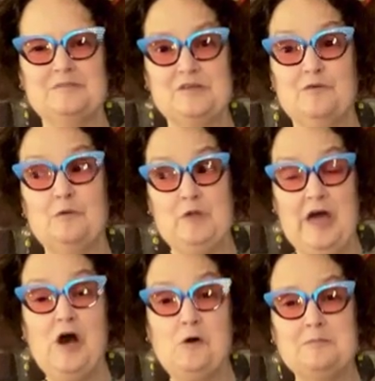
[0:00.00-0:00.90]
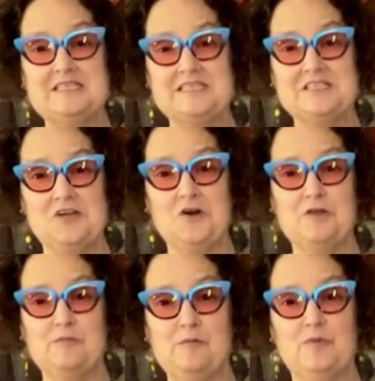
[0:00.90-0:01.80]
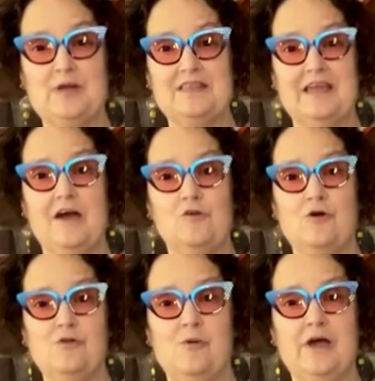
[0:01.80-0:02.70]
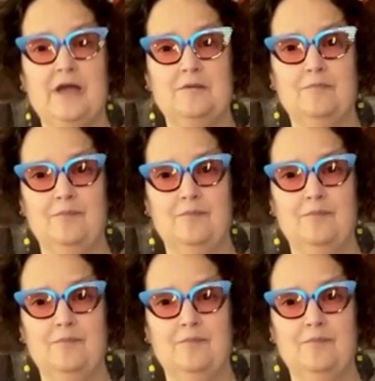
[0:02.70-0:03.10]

So it helps to start it by breathing out all the way.